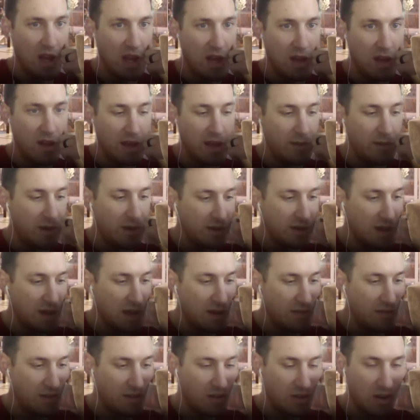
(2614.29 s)
I like him as kind
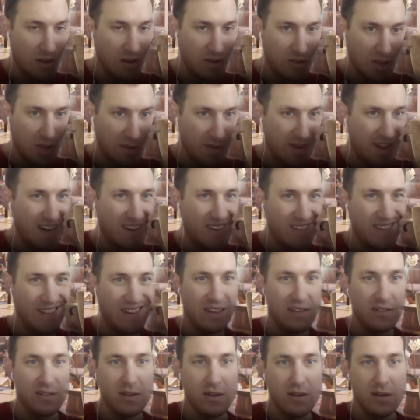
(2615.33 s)
of a long shot, but I don't think
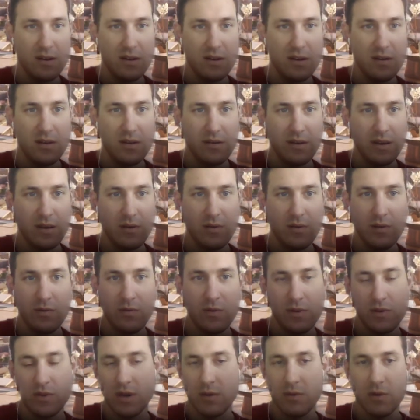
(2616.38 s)
he's going to I think we
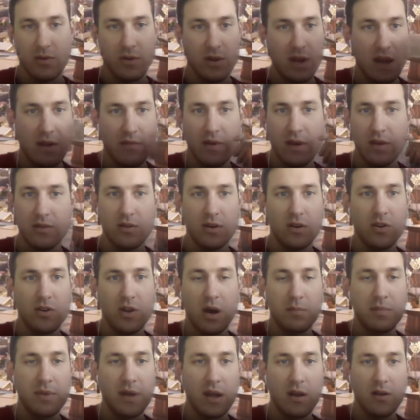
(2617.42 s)
would talk about DraftKings or a
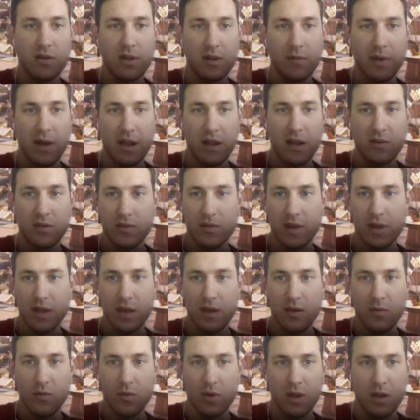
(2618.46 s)
top 10 or something. I just don't think he
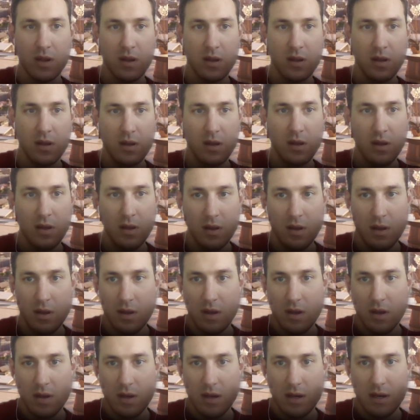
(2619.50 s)
can win.
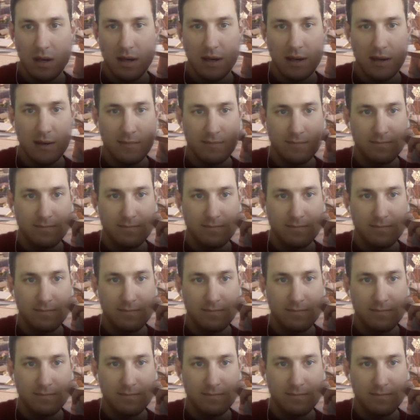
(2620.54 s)
Yeah.